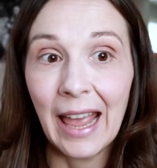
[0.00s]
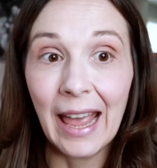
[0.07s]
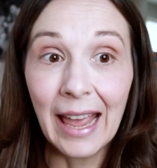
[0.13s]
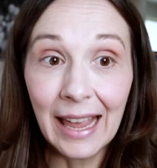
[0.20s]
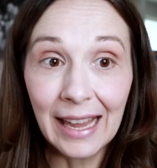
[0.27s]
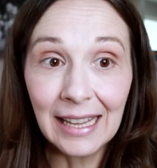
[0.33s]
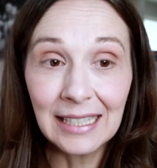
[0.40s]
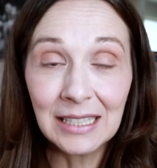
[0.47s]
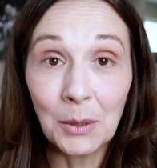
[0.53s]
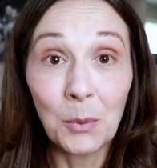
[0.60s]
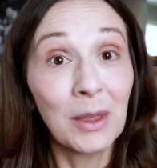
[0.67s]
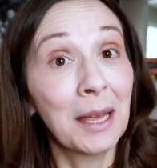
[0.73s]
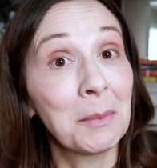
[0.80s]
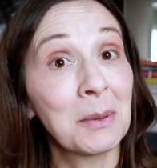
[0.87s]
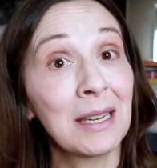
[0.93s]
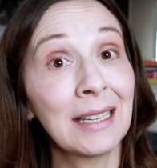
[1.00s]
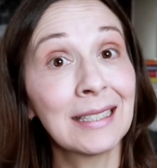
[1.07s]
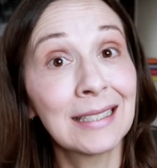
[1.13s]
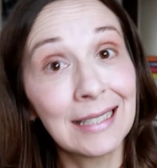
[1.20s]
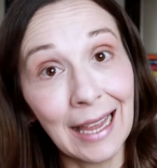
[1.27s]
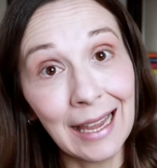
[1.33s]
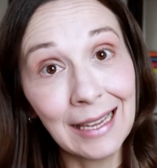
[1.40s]
And with that being
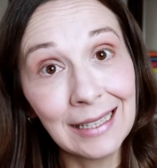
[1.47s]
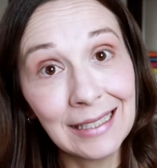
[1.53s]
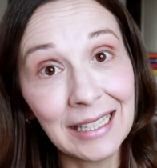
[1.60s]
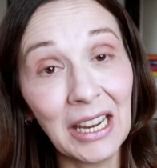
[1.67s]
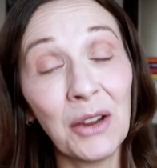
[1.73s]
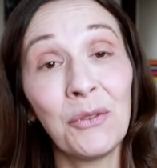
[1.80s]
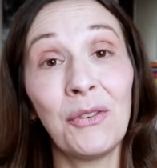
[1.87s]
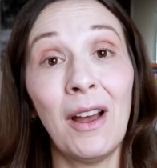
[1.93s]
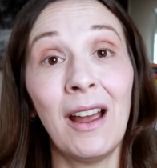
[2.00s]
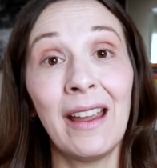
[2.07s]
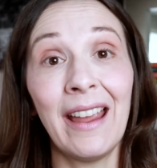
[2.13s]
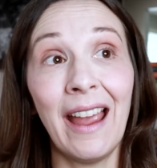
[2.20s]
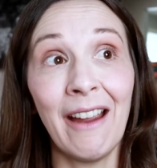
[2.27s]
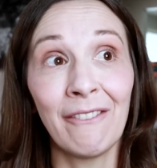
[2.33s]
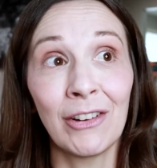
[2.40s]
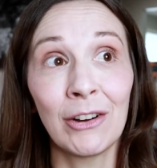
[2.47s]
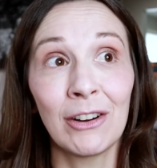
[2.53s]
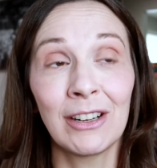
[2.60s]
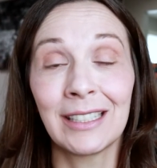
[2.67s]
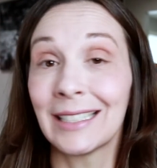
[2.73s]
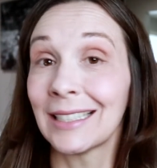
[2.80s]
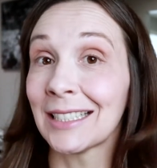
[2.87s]
said, if I
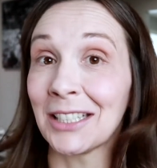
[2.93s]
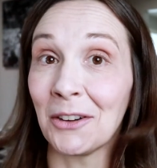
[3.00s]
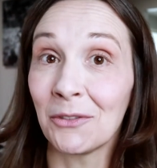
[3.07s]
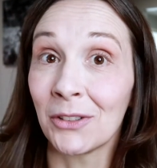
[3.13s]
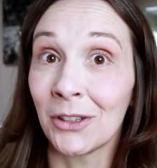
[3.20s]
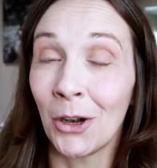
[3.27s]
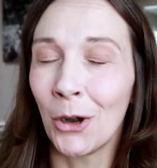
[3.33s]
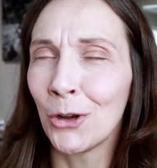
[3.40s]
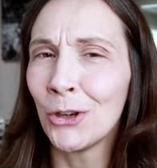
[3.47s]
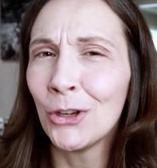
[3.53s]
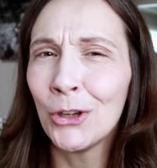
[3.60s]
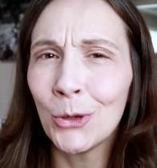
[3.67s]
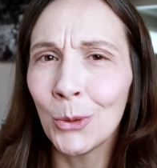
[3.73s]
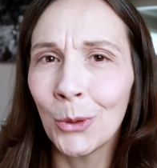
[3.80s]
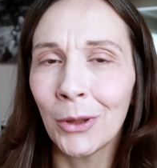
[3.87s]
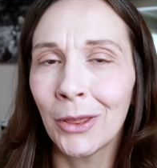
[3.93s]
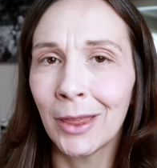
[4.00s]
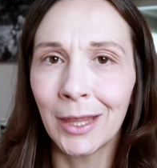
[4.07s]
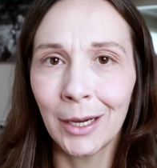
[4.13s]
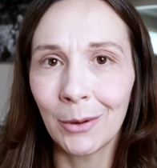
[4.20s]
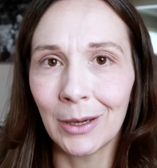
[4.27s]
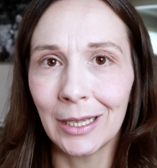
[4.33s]
ever discover new
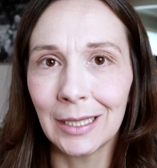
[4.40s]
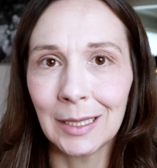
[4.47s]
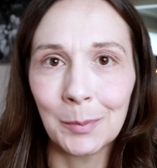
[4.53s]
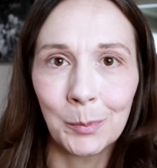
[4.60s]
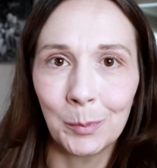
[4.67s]
theories